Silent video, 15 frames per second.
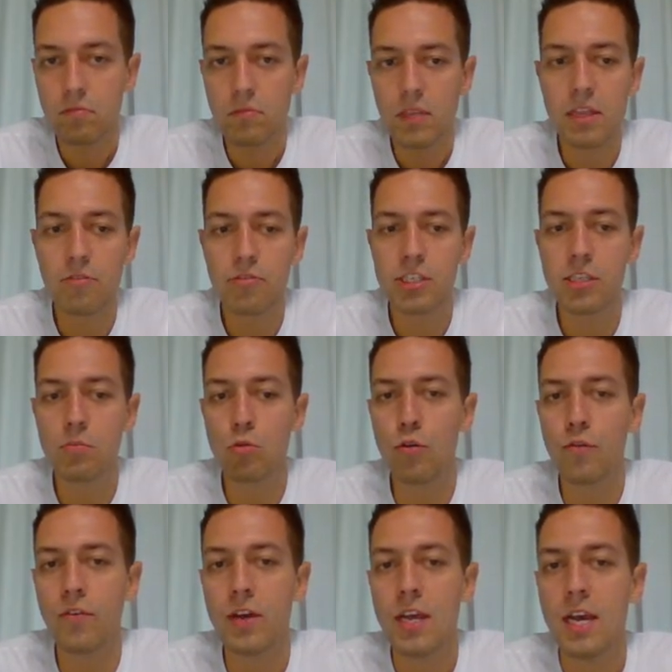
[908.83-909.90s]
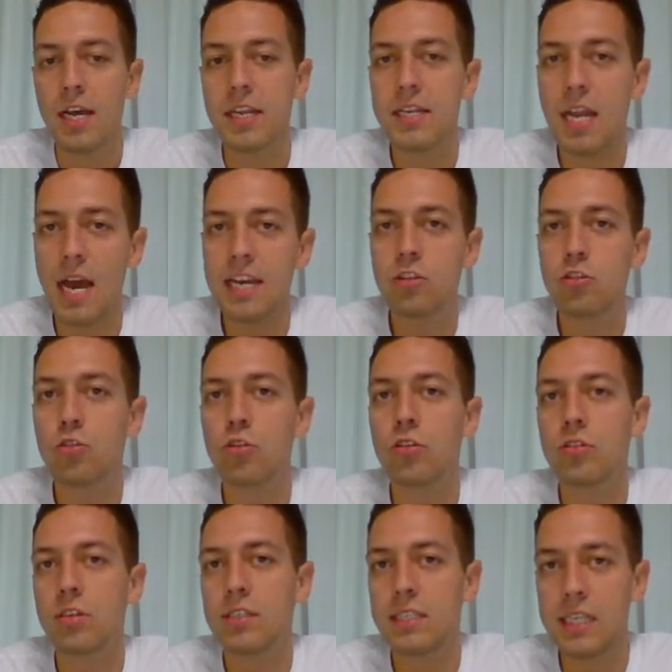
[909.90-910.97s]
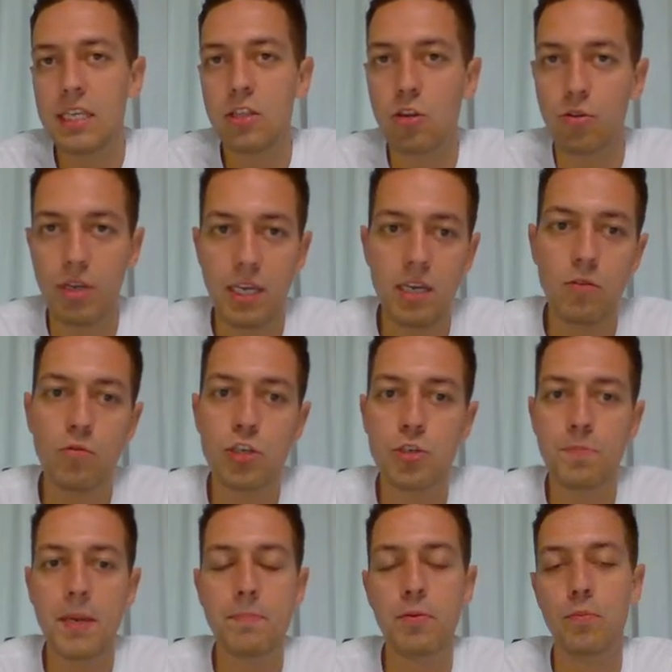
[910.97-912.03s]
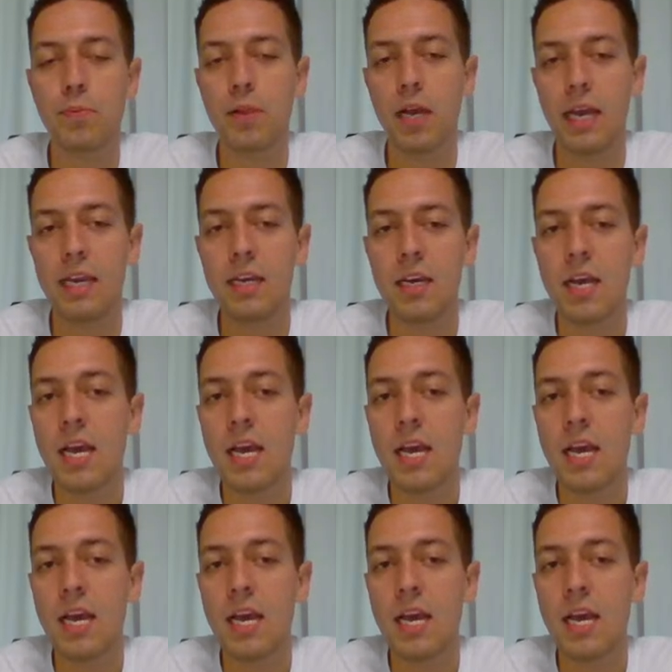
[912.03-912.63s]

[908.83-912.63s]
there is a move knight to c3, which people play,